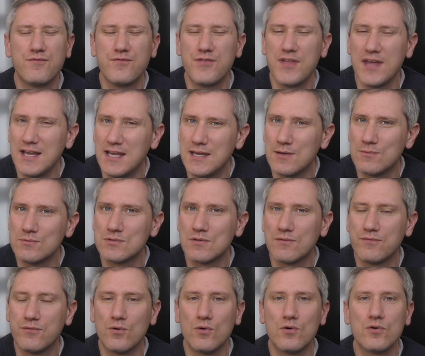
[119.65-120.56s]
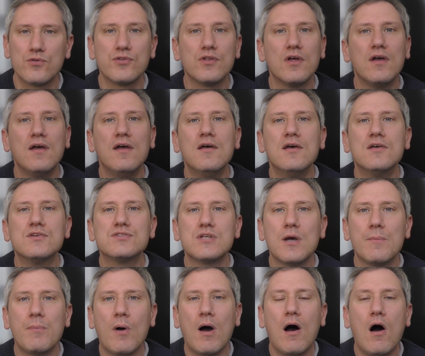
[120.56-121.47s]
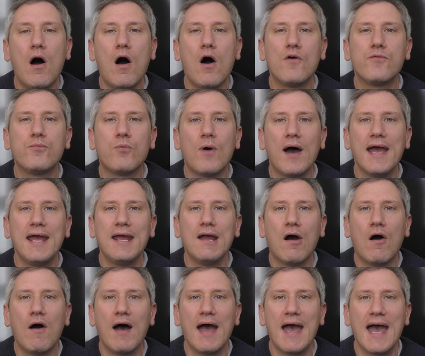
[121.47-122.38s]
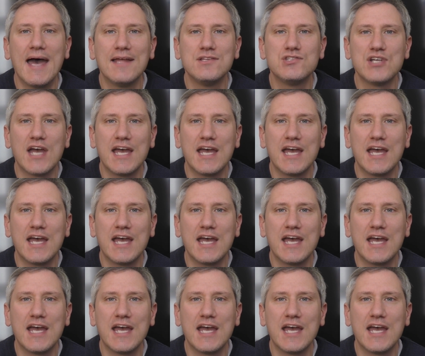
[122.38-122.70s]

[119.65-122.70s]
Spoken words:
think it was the fourth. So by halfway, I had